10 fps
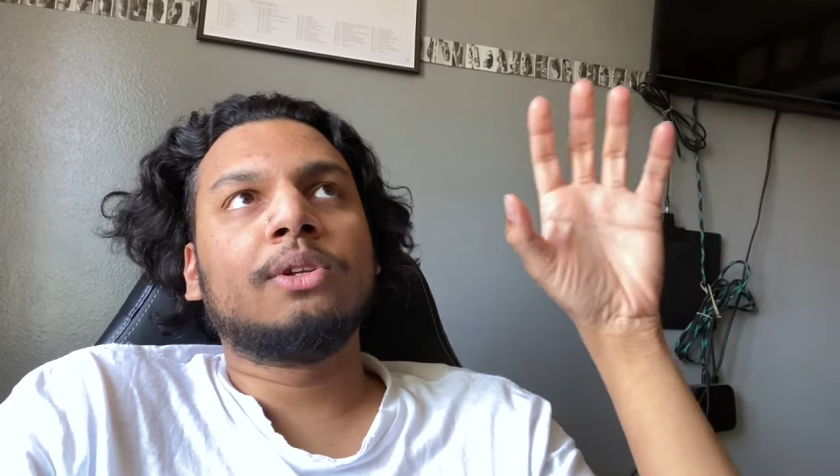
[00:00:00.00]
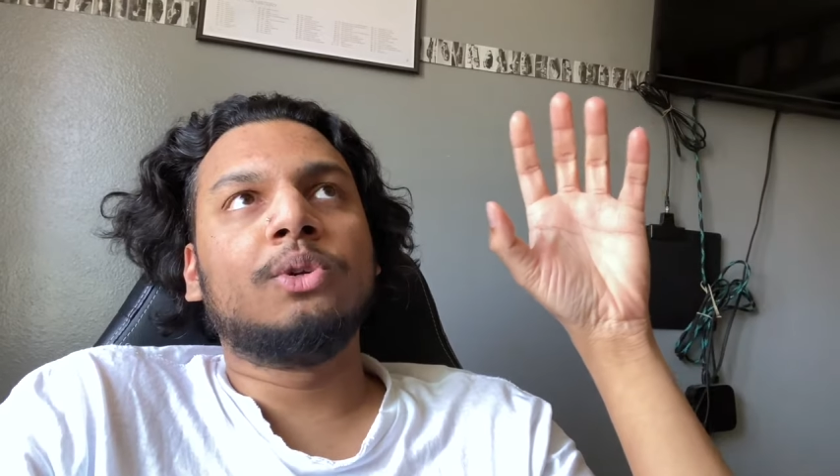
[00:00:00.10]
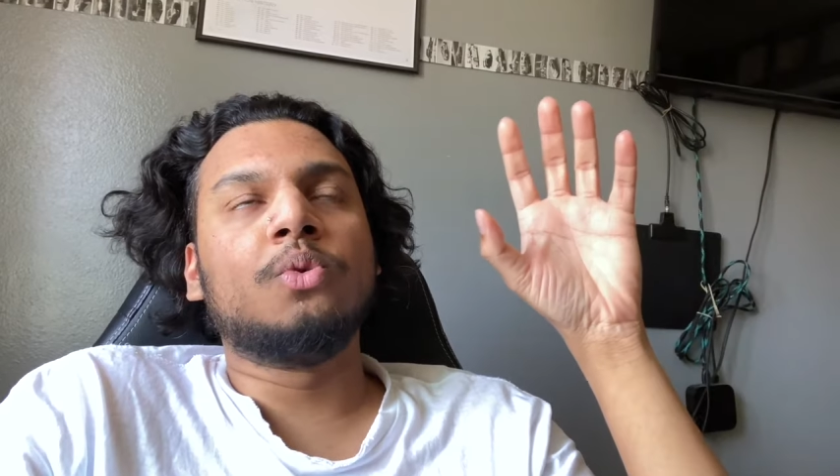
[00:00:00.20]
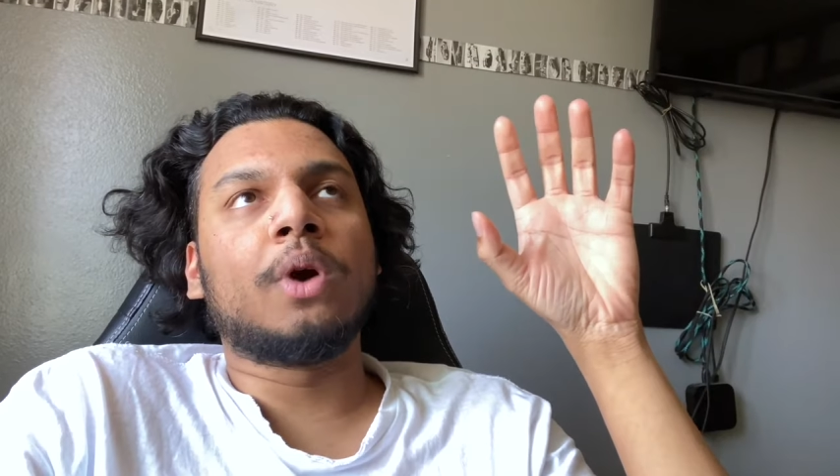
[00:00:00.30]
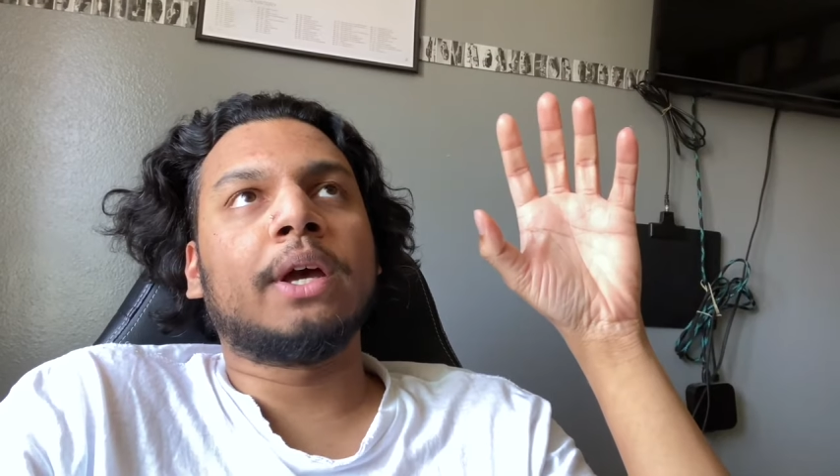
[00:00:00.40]

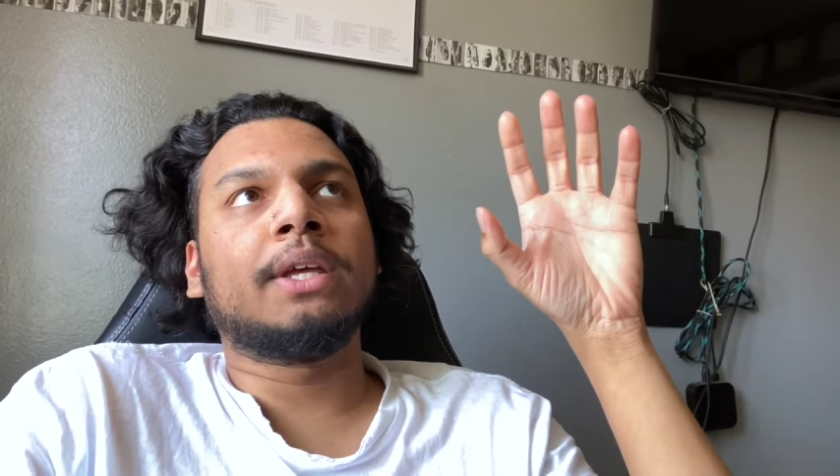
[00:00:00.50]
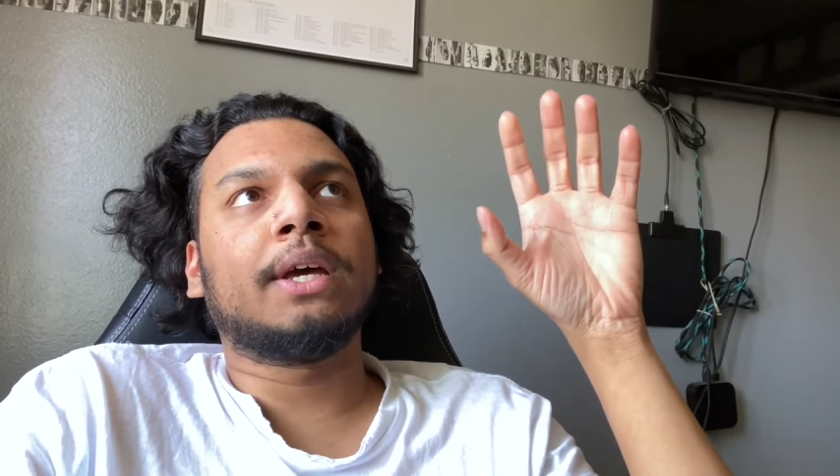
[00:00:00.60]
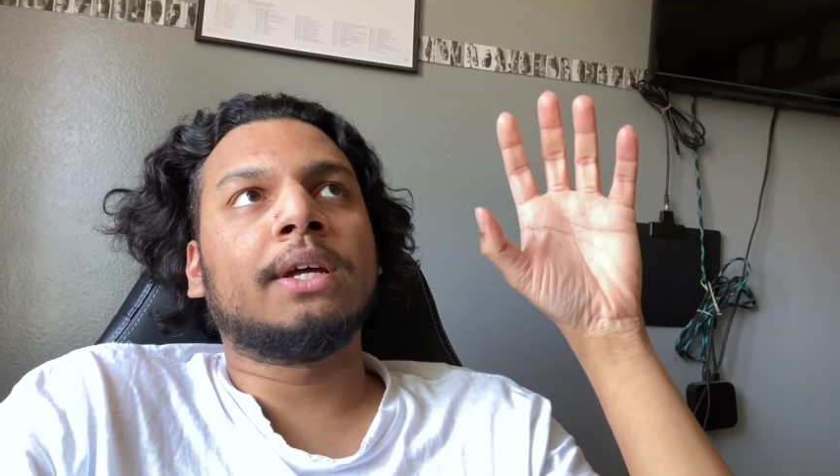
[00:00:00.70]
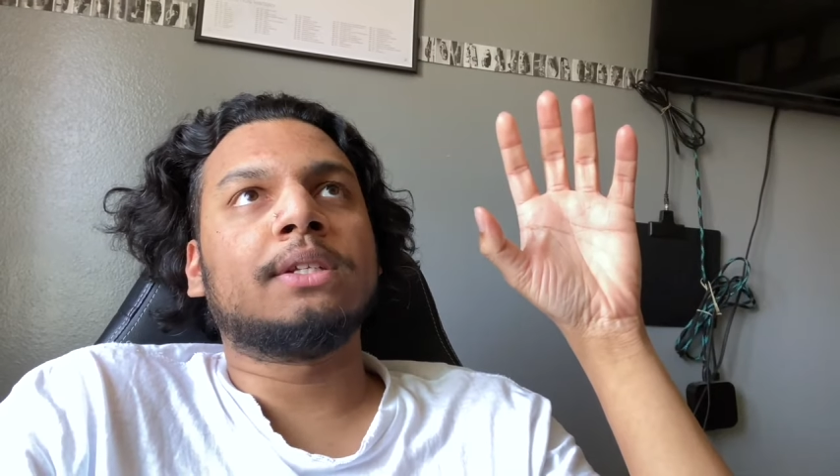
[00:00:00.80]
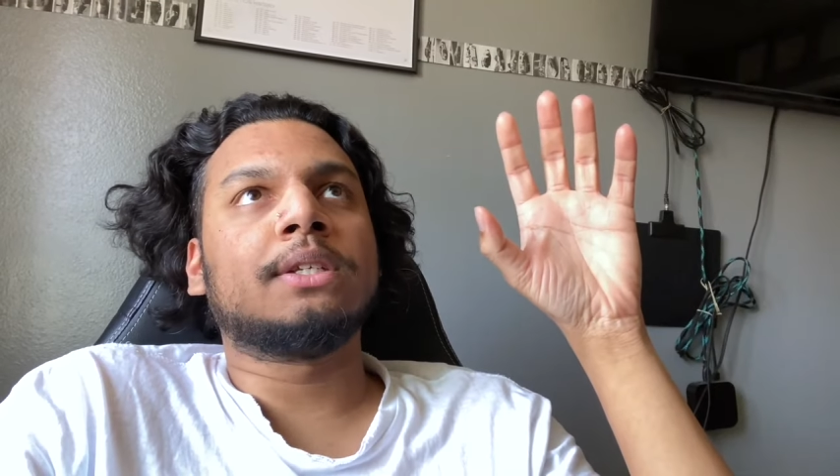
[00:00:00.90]
do I
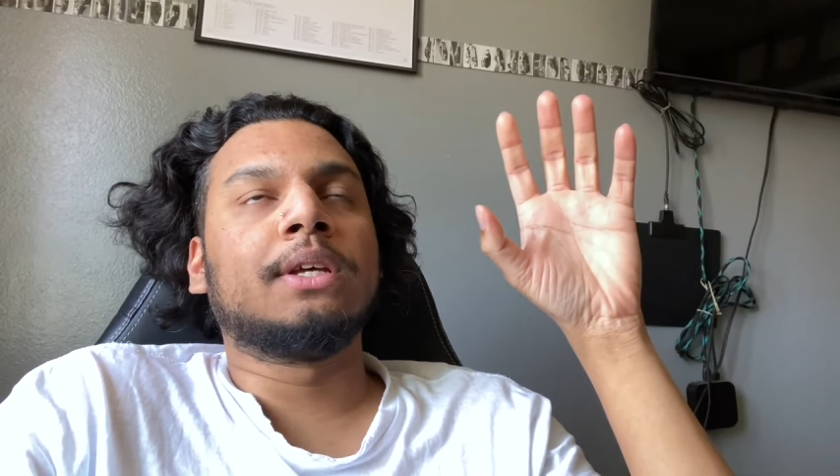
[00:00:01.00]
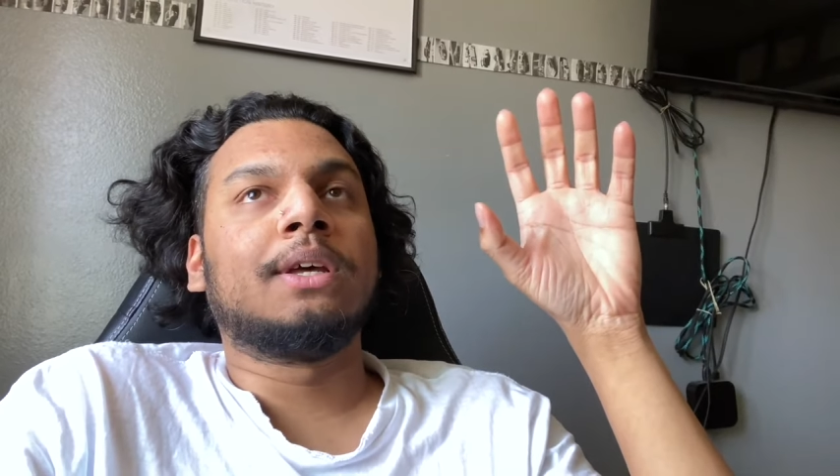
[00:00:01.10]
get